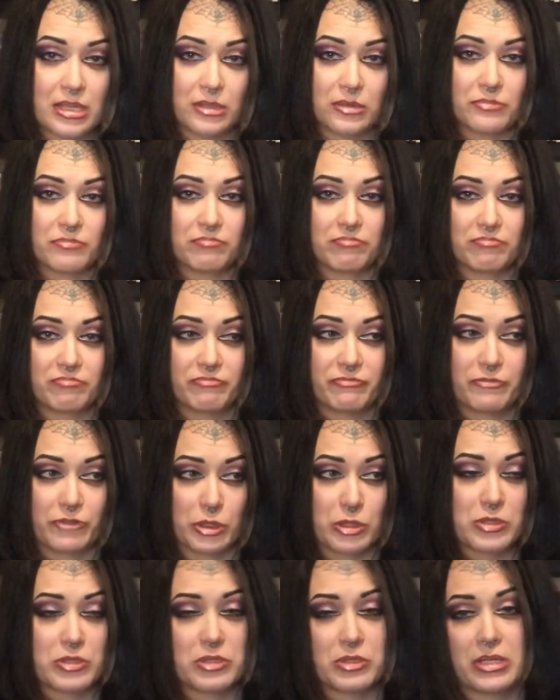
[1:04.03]
a
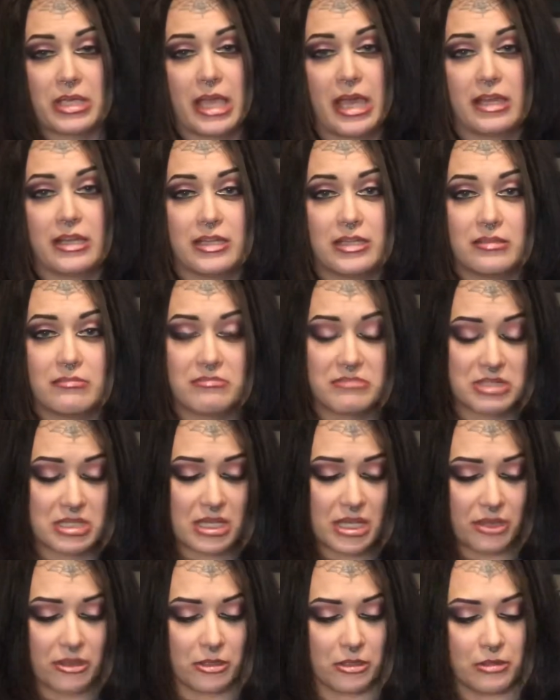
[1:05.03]
first look at it
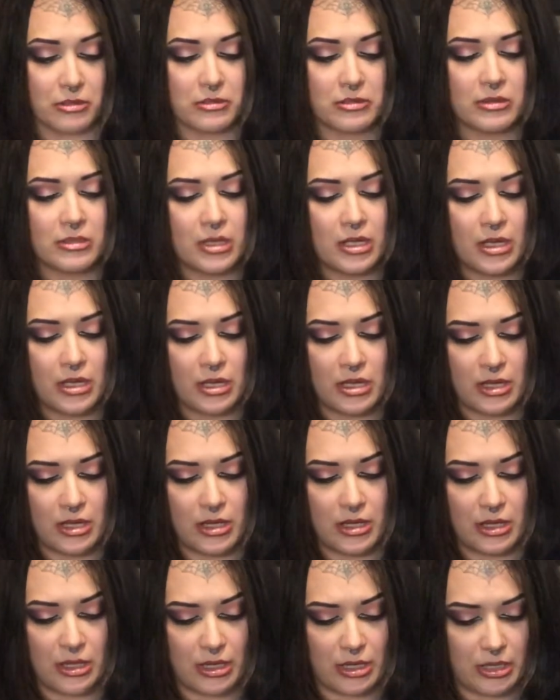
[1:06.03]
together.
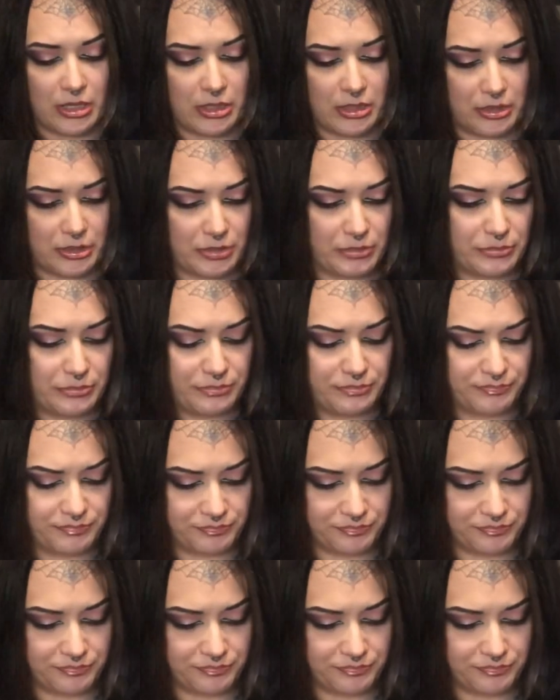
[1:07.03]
Um,